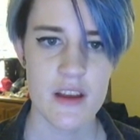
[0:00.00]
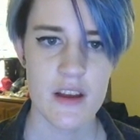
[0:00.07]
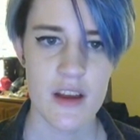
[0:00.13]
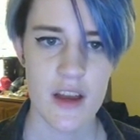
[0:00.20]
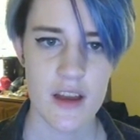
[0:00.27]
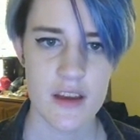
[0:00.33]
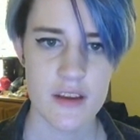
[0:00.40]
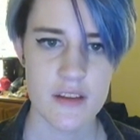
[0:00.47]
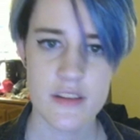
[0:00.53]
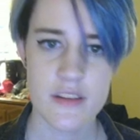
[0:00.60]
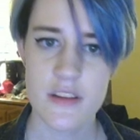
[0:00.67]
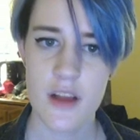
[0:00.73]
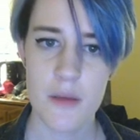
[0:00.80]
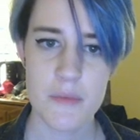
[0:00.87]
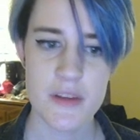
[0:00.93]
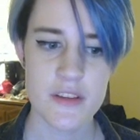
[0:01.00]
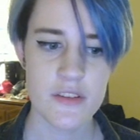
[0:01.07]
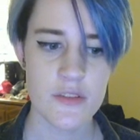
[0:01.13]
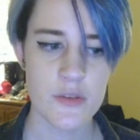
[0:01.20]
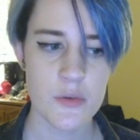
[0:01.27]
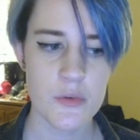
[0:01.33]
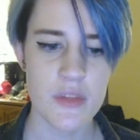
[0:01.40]
I not mean to
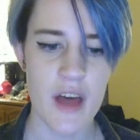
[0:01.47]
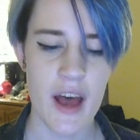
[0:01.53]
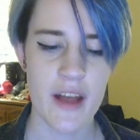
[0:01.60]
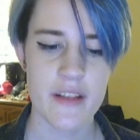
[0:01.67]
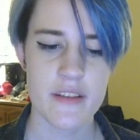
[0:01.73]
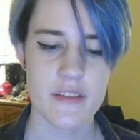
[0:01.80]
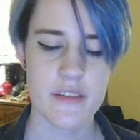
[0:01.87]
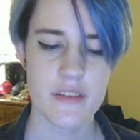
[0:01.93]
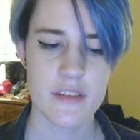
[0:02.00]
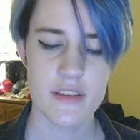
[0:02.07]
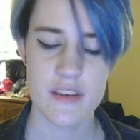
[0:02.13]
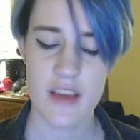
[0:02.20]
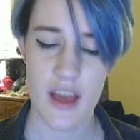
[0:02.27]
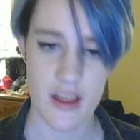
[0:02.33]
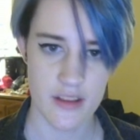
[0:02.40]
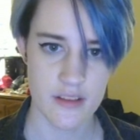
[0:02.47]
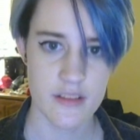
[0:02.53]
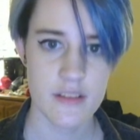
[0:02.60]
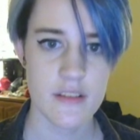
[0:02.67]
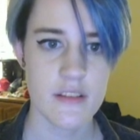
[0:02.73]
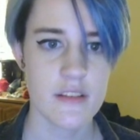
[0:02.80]
do that. Again."